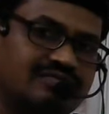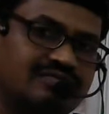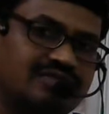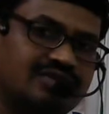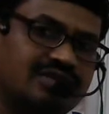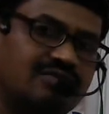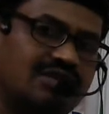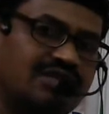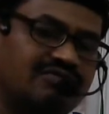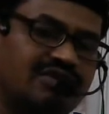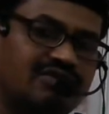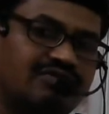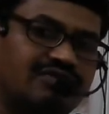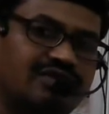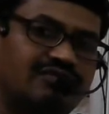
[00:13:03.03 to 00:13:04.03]
Similarly, we
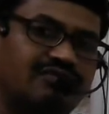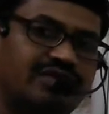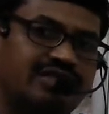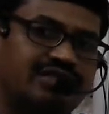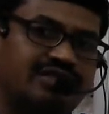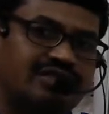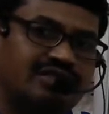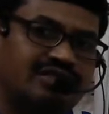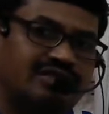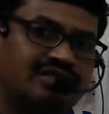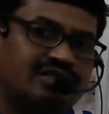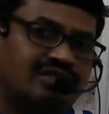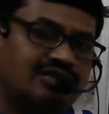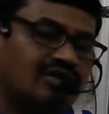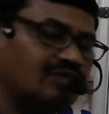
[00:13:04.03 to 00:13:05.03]
have different
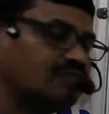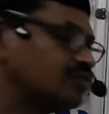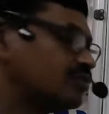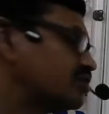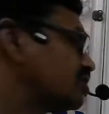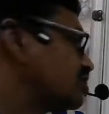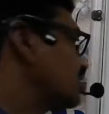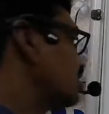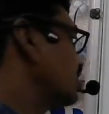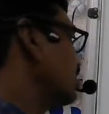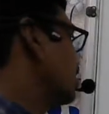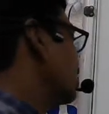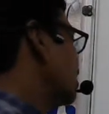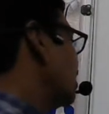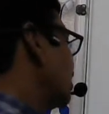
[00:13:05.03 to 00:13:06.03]
compounds.
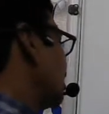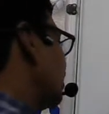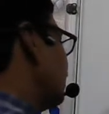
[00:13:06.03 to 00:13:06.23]
Here I am